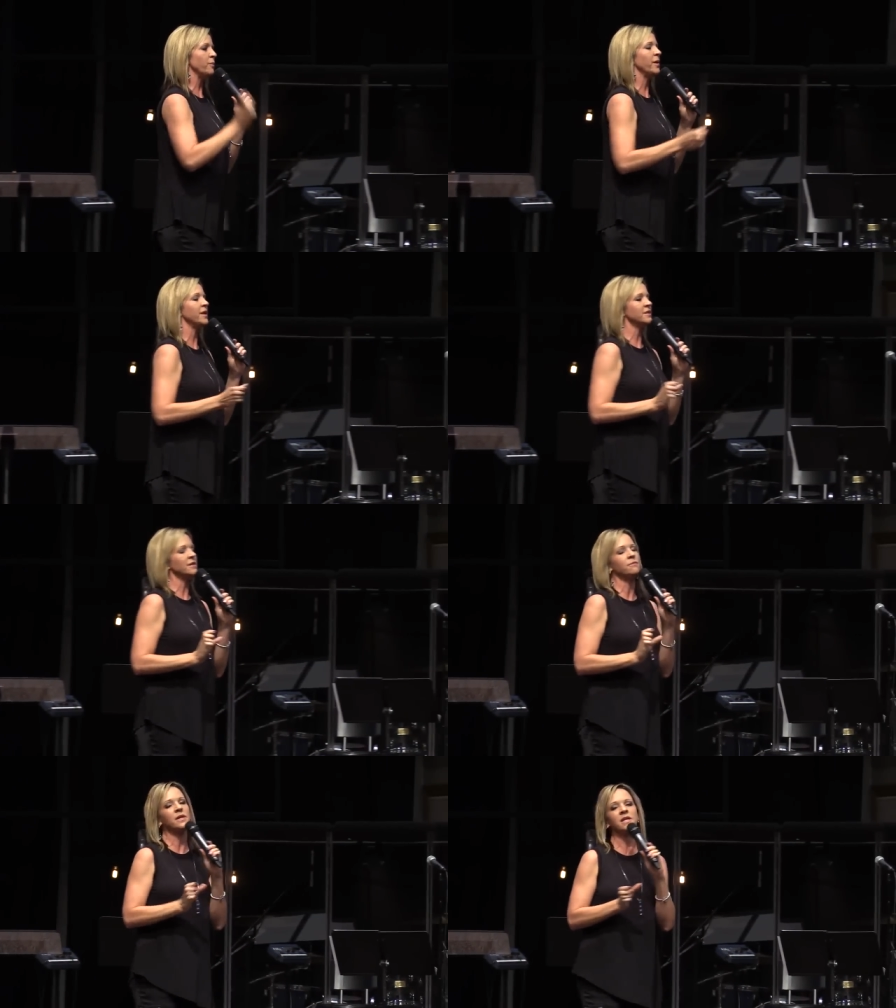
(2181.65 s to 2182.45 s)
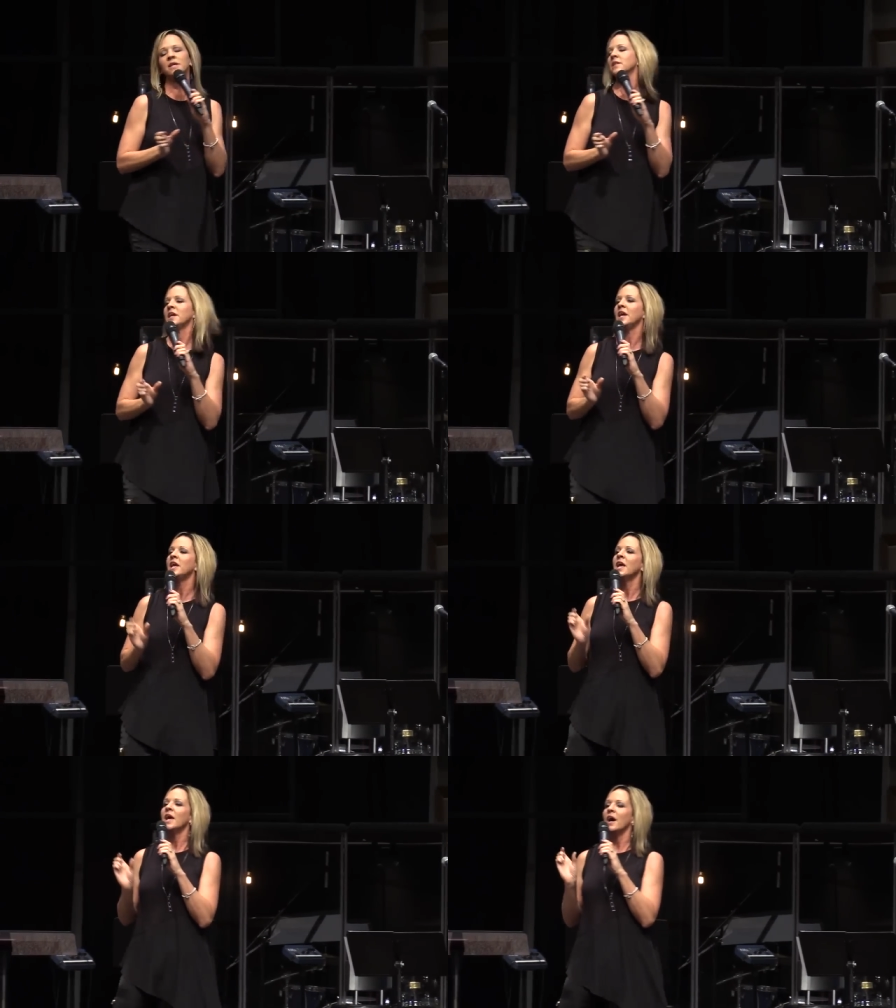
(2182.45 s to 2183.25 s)
repent immediately
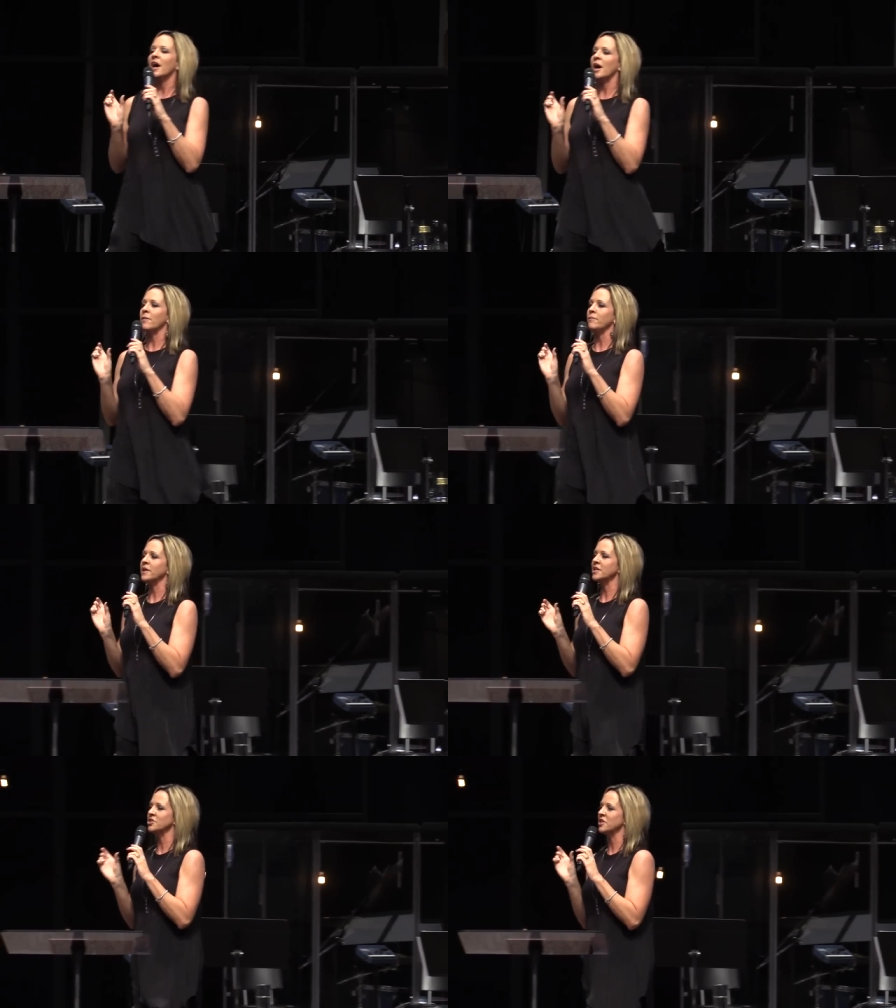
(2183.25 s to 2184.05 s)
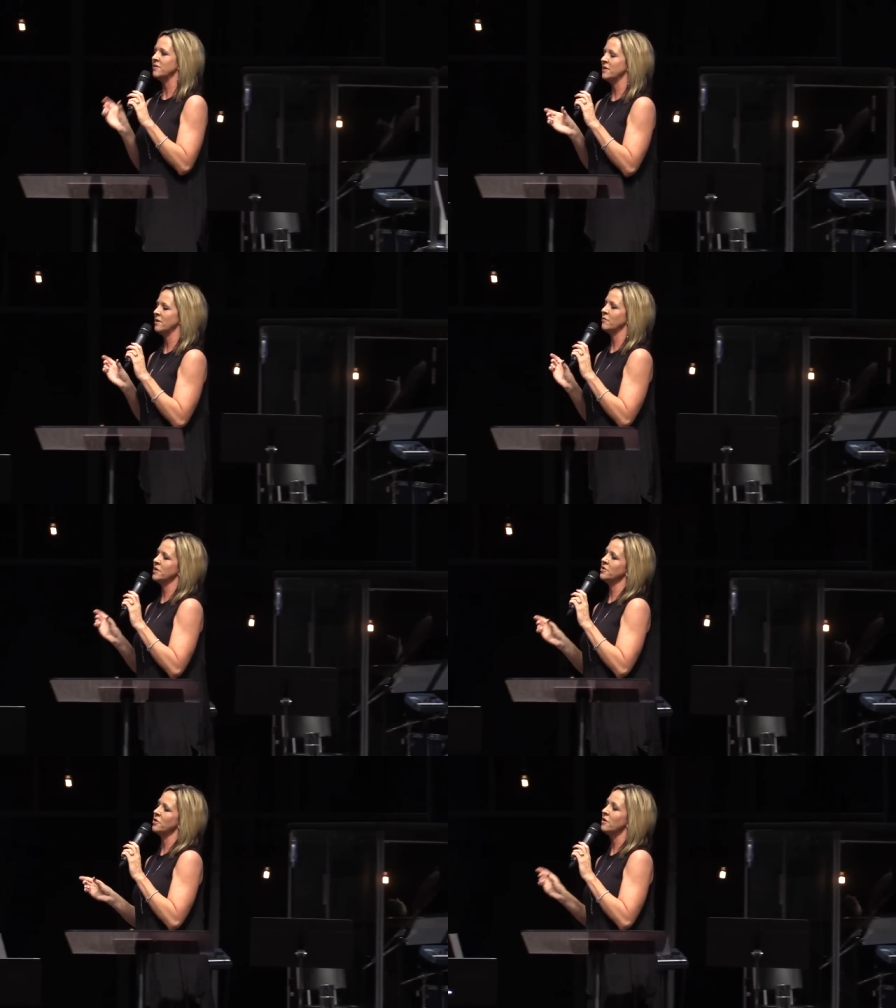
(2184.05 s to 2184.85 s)
um, because you're giving a
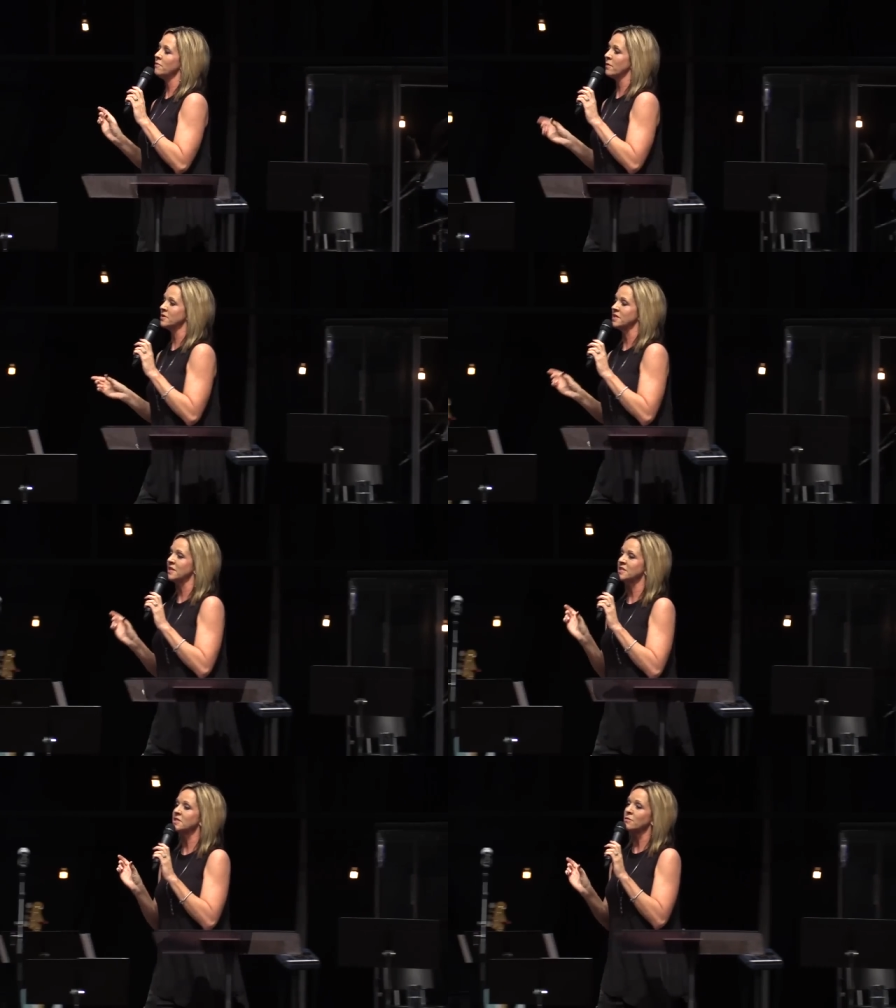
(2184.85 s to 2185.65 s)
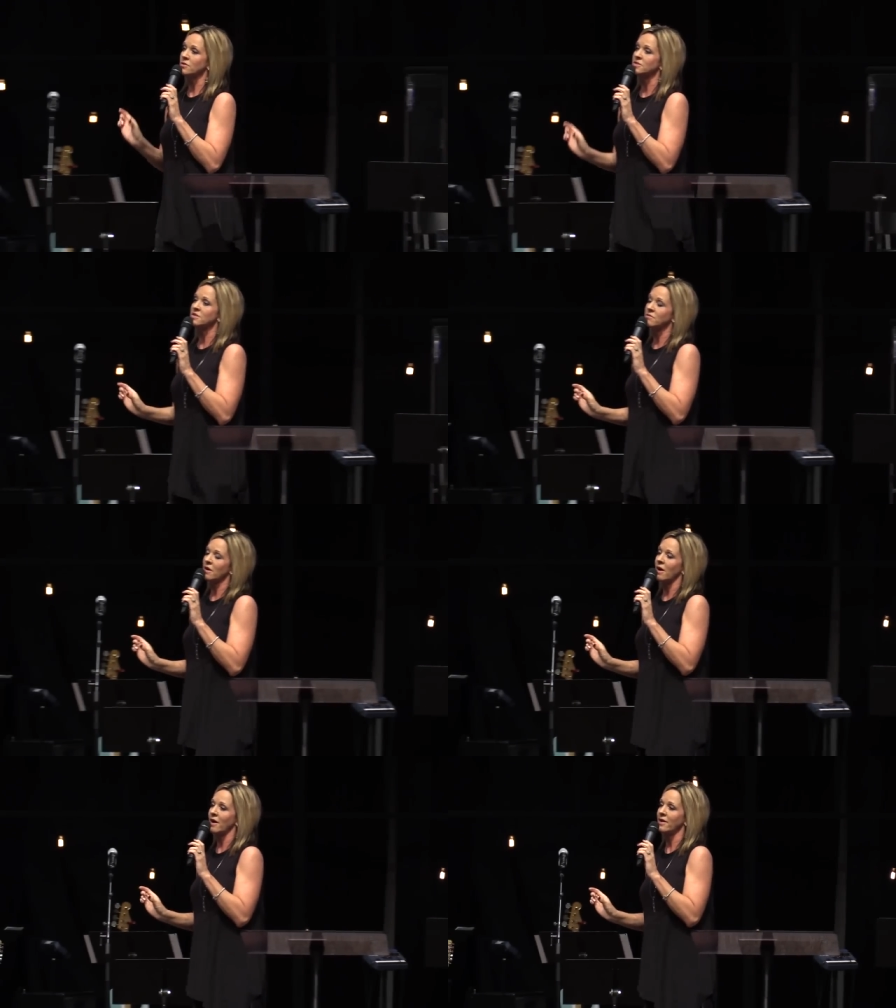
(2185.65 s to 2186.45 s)
window of mercy. It is the mercy of
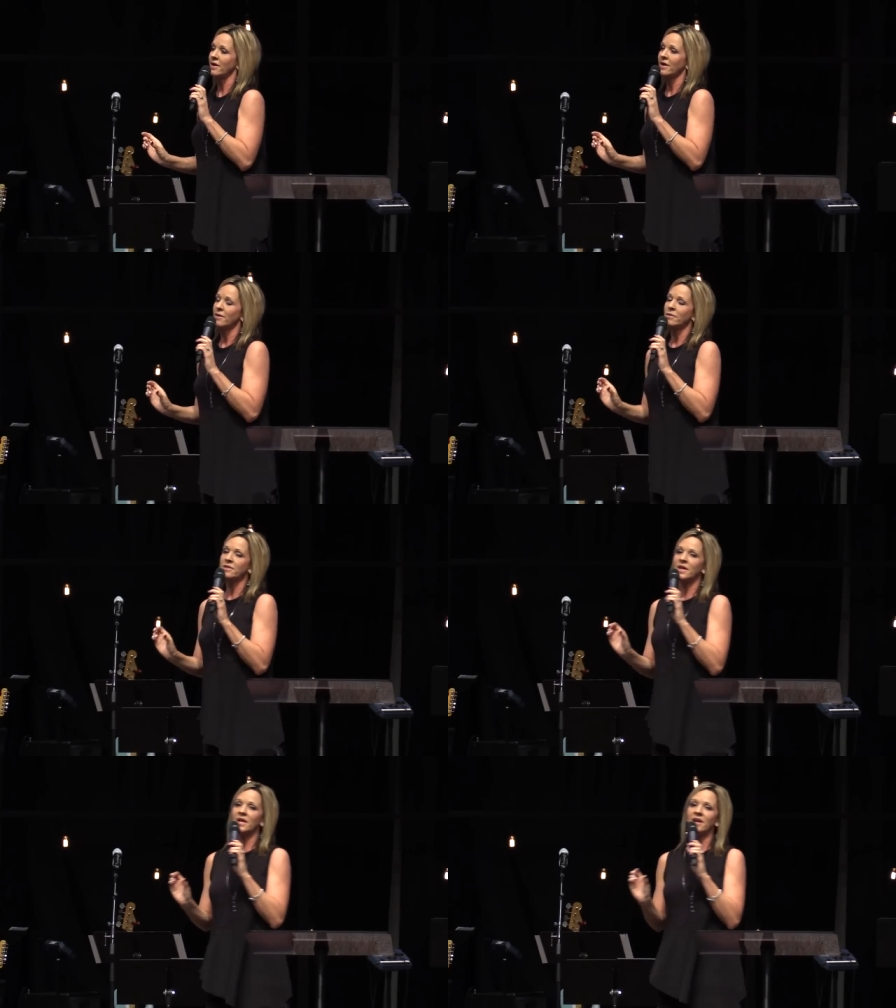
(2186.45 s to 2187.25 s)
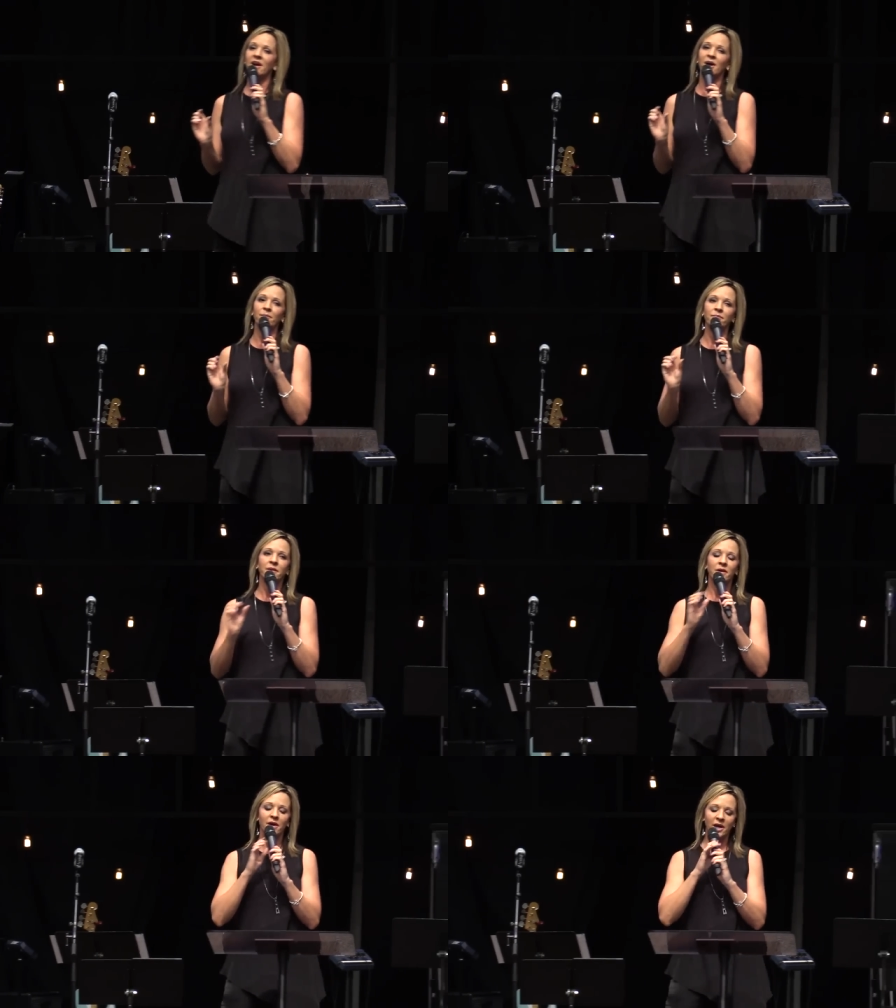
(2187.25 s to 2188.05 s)
God, but then um,
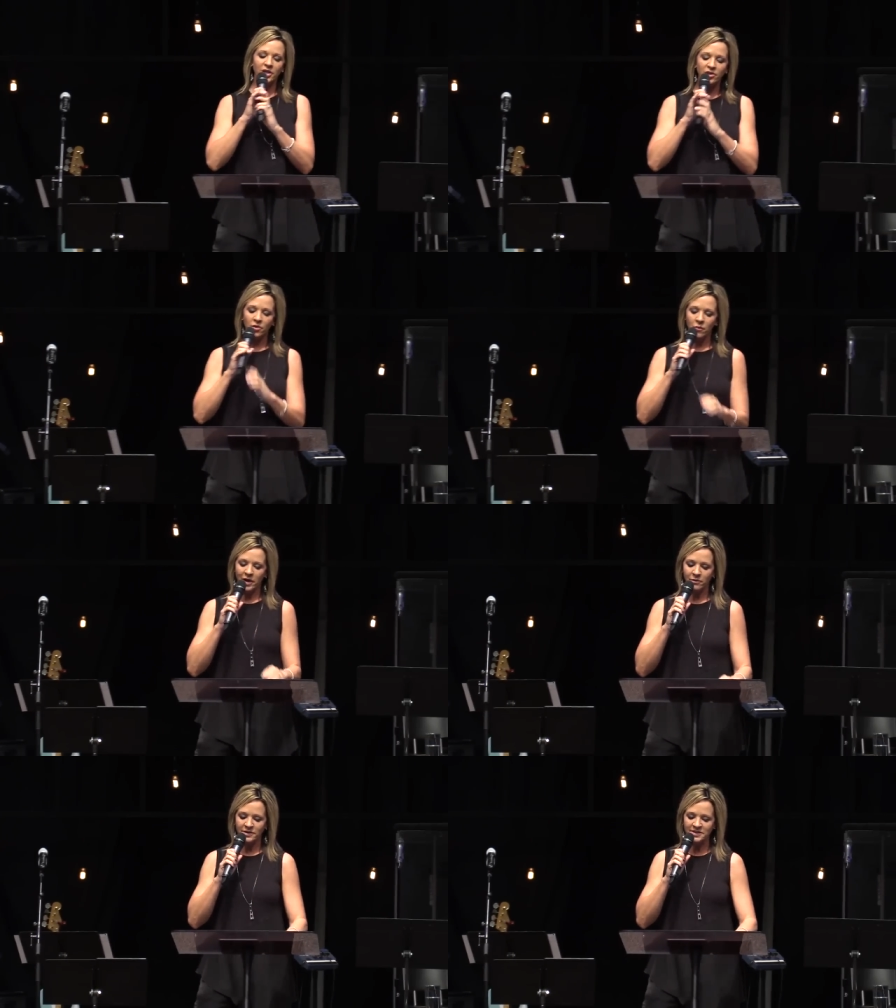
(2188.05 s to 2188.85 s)
uh, you don't want to